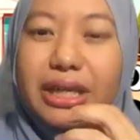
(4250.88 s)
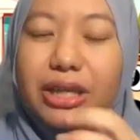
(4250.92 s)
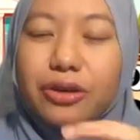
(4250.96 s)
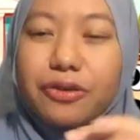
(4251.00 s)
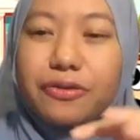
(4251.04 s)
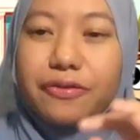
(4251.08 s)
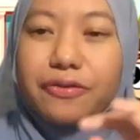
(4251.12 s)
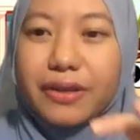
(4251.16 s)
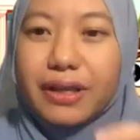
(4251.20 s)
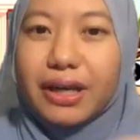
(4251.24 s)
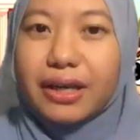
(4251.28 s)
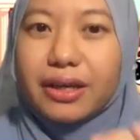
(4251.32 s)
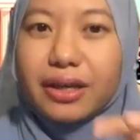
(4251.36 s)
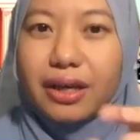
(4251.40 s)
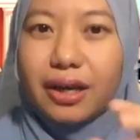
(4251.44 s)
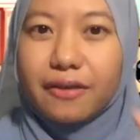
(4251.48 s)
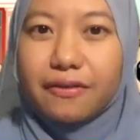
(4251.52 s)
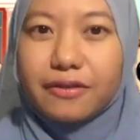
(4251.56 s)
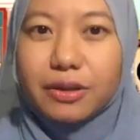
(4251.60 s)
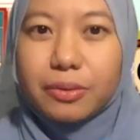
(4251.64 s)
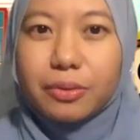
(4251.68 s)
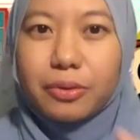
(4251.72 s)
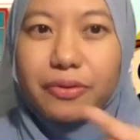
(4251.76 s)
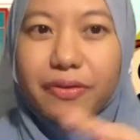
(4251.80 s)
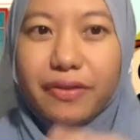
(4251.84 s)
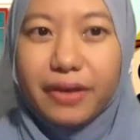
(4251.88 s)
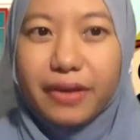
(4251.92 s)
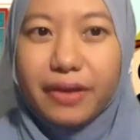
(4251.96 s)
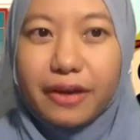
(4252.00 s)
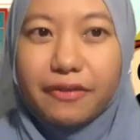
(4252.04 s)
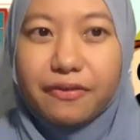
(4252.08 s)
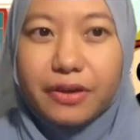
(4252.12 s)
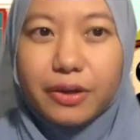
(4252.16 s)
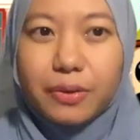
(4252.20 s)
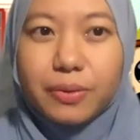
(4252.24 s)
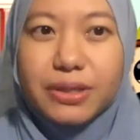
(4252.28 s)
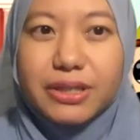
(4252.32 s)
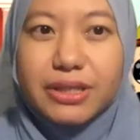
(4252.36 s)
you feel uncomfortable with high
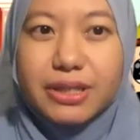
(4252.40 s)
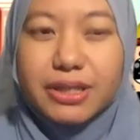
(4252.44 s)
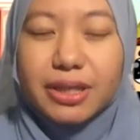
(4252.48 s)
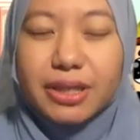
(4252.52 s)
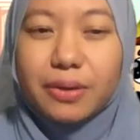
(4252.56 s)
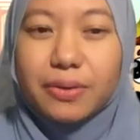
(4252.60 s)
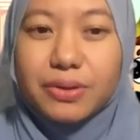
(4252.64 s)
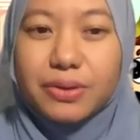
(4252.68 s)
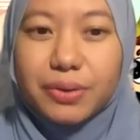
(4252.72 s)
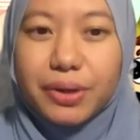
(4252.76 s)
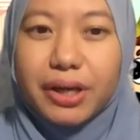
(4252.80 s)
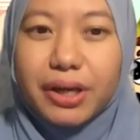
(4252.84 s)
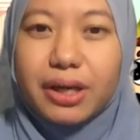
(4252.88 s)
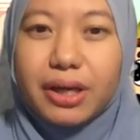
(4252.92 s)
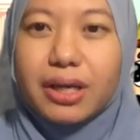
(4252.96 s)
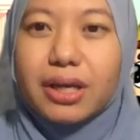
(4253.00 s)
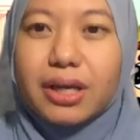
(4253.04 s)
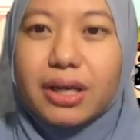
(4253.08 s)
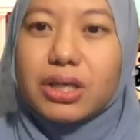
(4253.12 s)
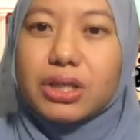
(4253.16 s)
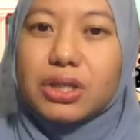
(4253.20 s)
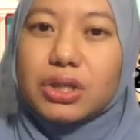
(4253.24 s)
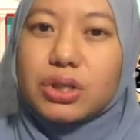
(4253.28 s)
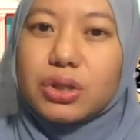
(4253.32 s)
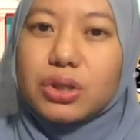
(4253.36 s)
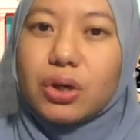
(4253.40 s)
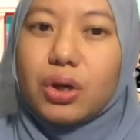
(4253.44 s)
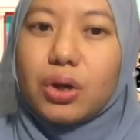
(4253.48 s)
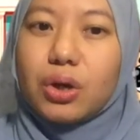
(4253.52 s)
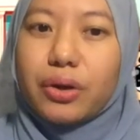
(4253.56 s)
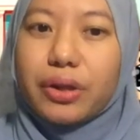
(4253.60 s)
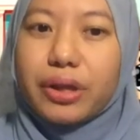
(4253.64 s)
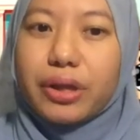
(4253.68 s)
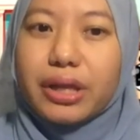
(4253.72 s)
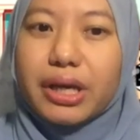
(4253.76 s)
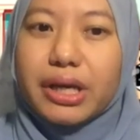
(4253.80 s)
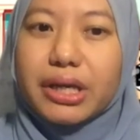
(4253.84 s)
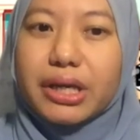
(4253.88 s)
frequency sounds, right? So
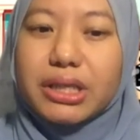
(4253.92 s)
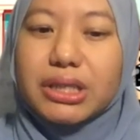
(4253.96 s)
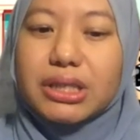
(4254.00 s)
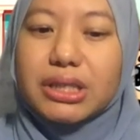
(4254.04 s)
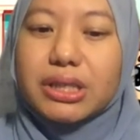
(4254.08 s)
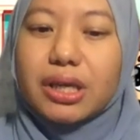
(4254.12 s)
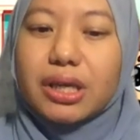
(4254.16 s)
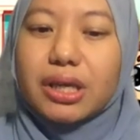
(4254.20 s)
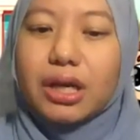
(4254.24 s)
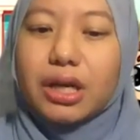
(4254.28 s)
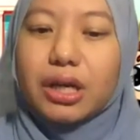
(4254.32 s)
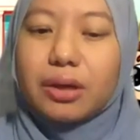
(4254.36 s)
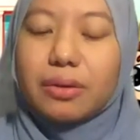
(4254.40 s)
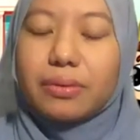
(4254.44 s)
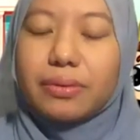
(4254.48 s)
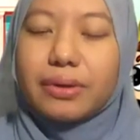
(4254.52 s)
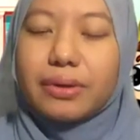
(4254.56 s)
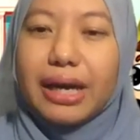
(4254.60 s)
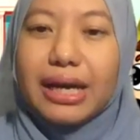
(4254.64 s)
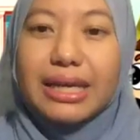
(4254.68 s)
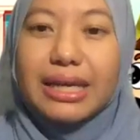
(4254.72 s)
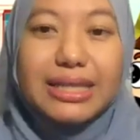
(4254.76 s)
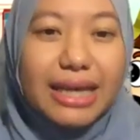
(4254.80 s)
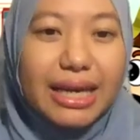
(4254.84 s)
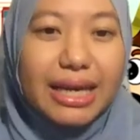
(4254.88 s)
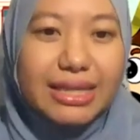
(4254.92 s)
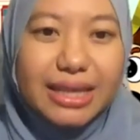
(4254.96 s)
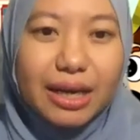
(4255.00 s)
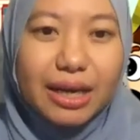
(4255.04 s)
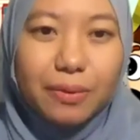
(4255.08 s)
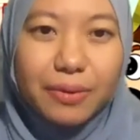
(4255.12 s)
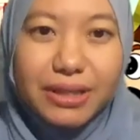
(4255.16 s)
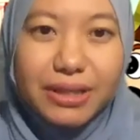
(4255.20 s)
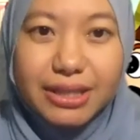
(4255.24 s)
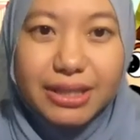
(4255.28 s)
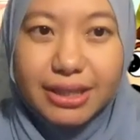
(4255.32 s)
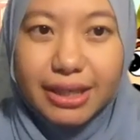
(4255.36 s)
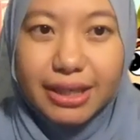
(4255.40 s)
there's, uh, as, as I
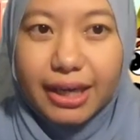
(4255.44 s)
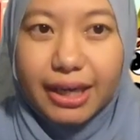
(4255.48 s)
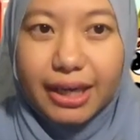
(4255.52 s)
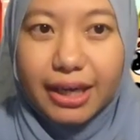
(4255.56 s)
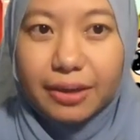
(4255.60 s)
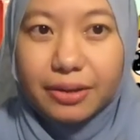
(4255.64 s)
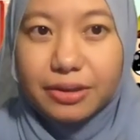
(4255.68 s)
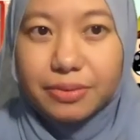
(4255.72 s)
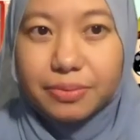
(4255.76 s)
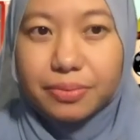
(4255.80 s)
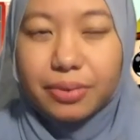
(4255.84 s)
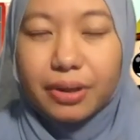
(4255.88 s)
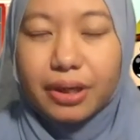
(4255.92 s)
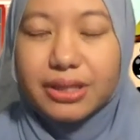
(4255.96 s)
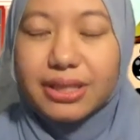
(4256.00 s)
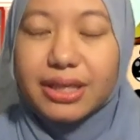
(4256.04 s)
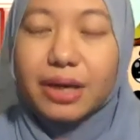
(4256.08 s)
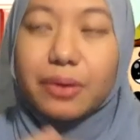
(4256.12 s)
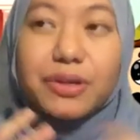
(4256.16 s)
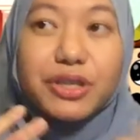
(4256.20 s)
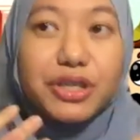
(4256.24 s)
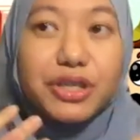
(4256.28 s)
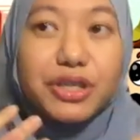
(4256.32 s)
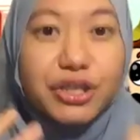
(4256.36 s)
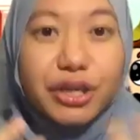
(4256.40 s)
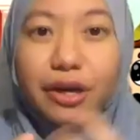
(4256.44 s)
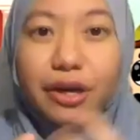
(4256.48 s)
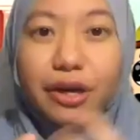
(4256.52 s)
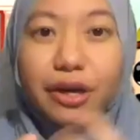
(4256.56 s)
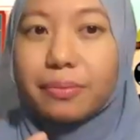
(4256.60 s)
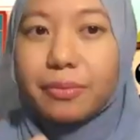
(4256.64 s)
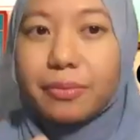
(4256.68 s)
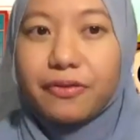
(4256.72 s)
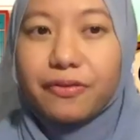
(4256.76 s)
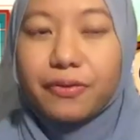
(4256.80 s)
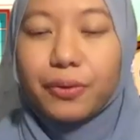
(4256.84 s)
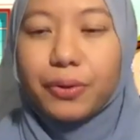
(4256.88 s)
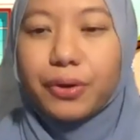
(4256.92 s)
was saying, as I was sharing
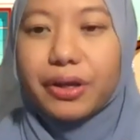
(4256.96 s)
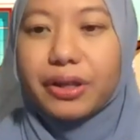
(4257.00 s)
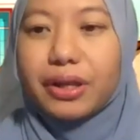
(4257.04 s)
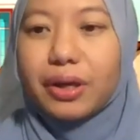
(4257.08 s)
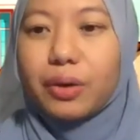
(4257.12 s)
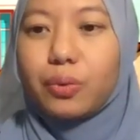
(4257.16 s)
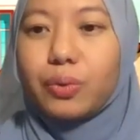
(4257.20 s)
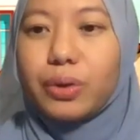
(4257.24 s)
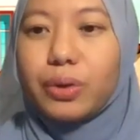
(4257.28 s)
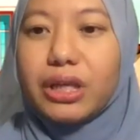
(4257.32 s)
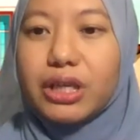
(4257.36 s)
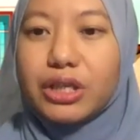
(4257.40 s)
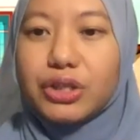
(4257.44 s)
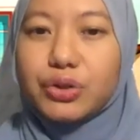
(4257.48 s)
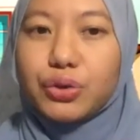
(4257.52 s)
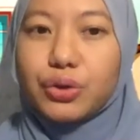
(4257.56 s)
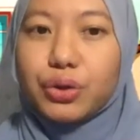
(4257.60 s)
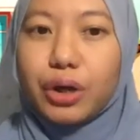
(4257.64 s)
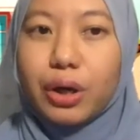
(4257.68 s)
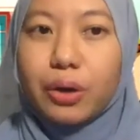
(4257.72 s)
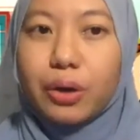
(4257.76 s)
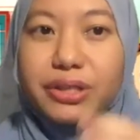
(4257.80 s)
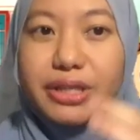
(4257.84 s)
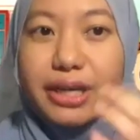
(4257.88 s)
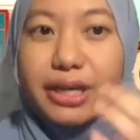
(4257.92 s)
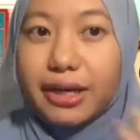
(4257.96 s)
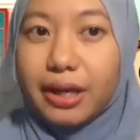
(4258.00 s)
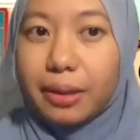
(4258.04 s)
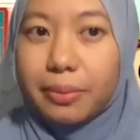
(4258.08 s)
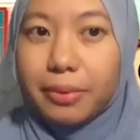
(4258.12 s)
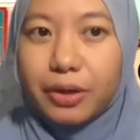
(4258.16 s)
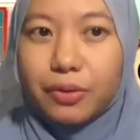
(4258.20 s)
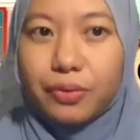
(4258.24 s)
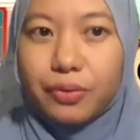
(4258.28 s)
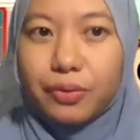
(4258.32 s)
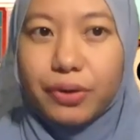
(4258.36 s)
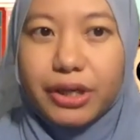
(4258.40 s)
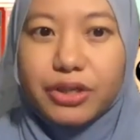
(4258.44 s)
before, that we need to know our dynamic
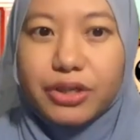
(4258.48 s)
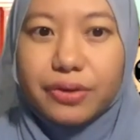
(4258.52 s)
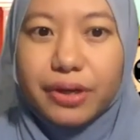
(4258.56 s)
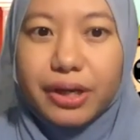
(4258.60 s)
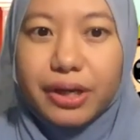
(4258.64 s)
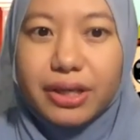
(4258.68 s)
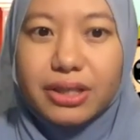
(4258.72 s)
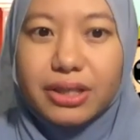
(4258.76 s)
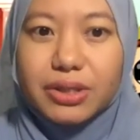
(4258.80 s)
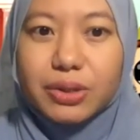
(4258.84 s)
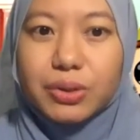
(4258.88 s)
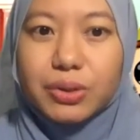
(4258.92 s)
range, right? So